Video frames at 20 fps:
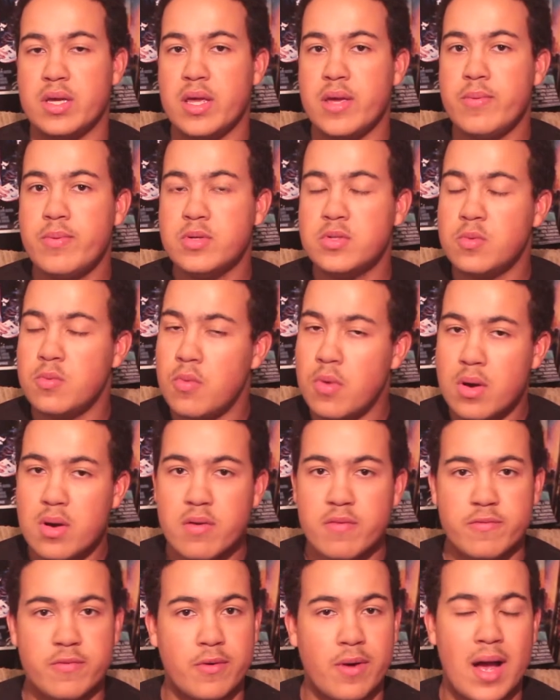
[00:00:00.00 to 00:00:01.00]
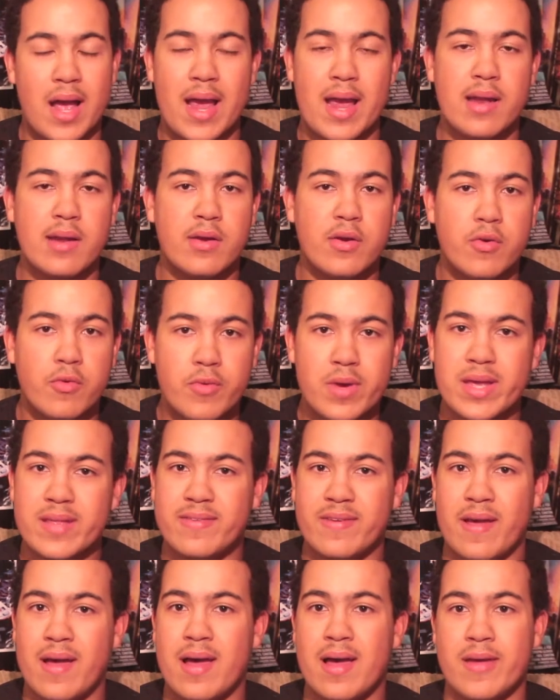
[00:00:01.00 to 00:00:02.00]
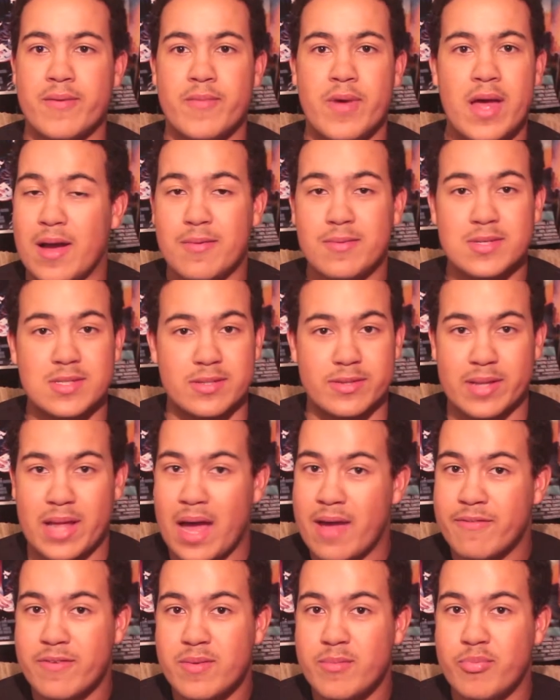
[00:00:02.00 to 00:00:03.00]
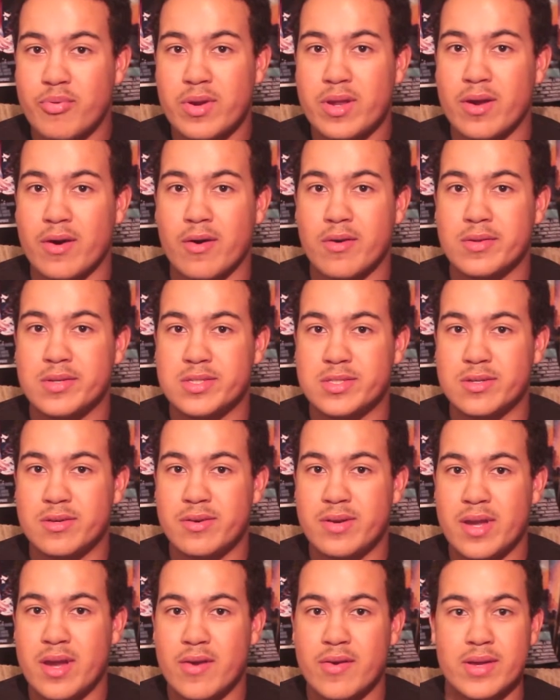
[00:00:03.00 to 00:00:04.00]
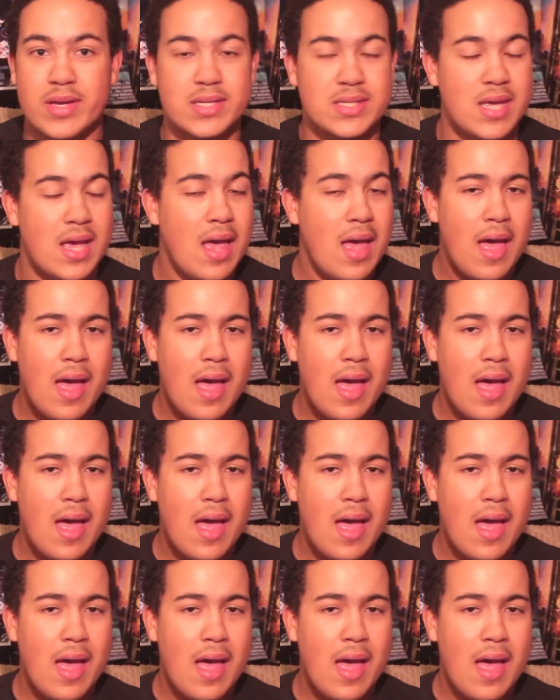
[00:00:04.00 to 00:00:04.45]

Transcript: It was wonderful. I had a great time. I was laughing pretty hard in certain areas.